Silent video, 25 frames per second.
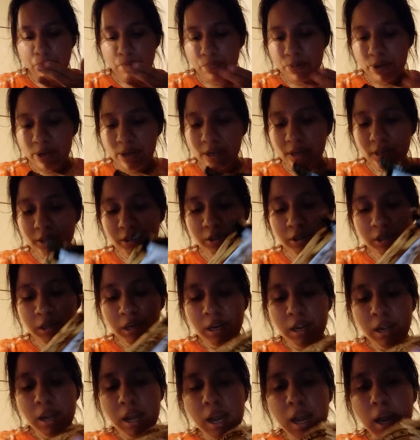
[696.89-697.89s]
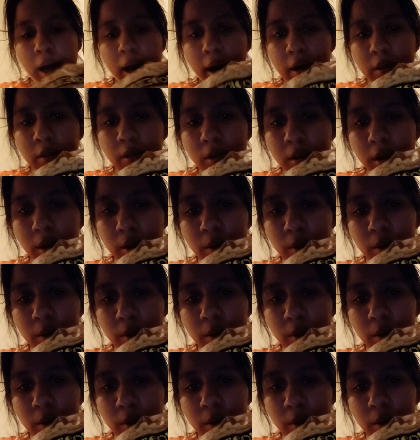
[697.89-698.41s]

Bitch, I thought